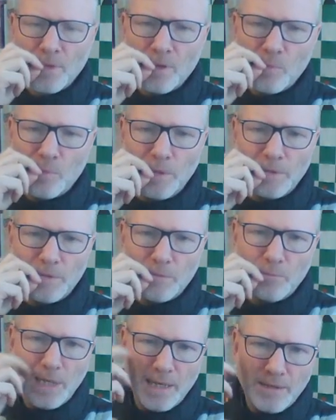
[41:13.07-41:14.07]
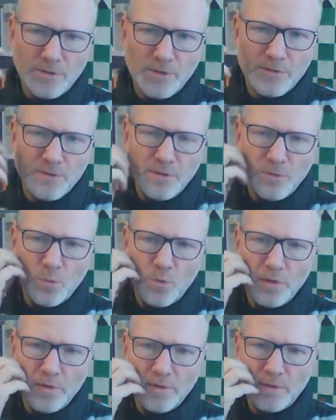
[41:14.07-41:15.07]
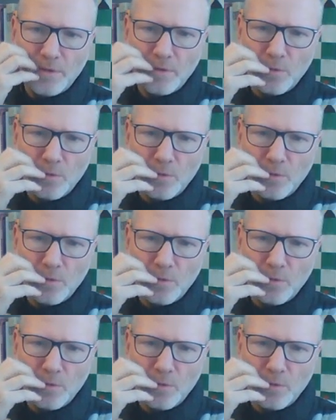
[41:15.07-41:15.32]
But black does not want